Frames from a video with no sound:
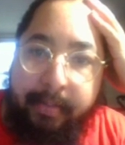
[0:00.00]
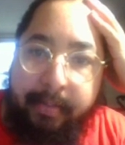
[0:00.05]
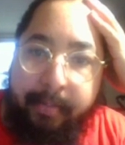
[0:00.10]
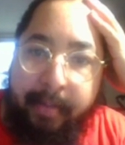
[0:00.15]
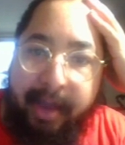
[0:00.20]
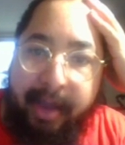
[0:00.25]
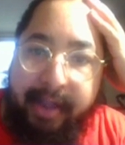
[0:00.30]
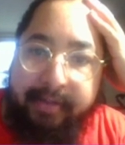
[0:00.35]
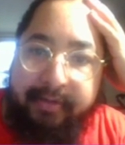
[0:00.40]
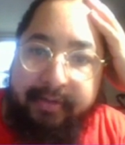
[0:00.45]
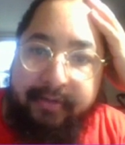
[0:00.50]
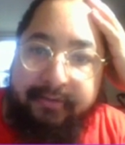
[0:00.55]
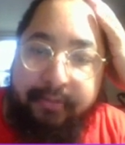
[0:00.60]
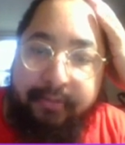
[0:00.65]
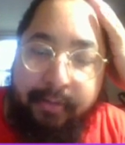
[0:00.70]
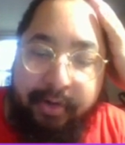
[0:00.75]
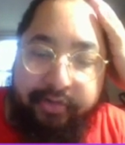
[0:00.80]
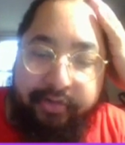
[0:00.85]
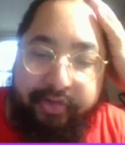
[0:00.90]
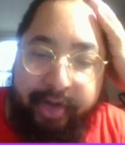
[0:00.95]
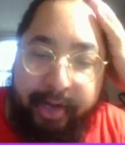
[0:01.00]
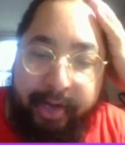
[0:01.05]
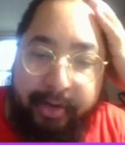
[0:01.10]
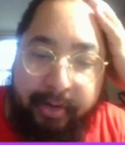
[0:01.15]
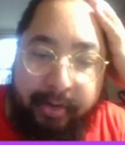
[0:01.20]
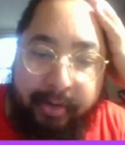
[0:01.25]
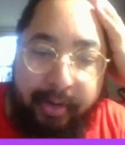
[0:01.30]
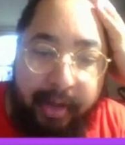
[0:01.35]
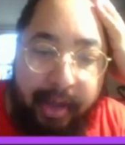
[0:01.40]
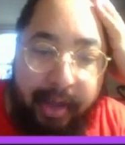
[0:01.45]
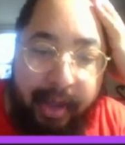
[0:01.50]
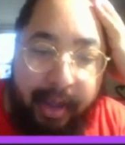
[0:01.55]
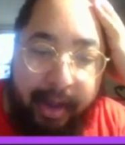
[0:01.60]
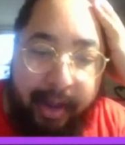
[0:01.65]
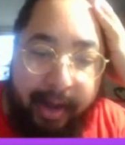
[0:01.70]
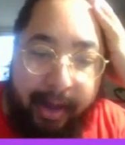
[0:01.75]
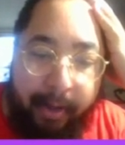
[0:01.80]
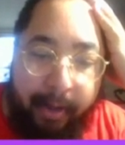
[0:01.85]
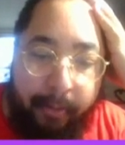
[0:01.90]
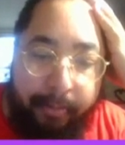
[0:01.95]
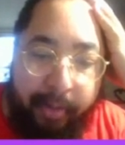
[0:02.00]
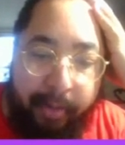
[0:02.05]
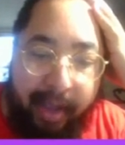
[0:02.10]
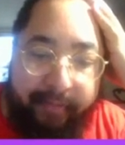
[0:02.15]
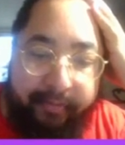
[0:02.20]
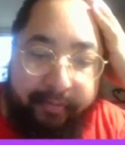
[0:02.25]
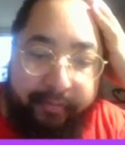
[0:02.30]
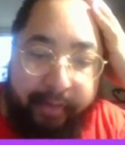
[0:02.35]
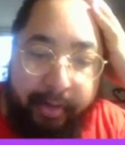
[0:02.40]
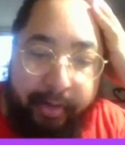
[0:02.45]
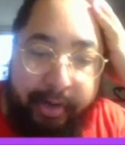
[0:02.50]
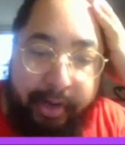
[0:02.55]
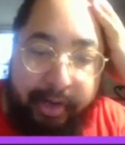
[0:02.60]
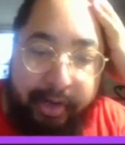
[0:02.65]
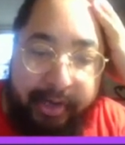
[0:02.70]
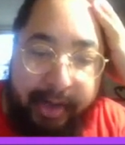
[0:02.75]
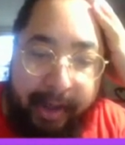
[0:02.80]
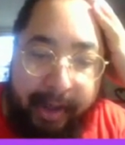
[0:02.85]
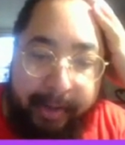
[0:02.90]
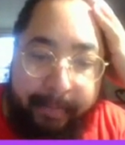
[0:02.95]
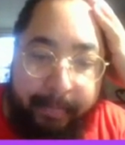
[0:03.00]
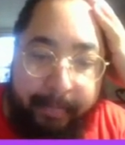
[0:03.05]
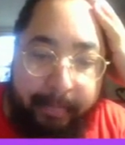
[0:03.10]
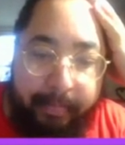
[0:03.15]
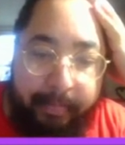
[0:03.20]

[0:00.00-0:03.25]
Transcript: my Discord channel. And I hope you have a very good day.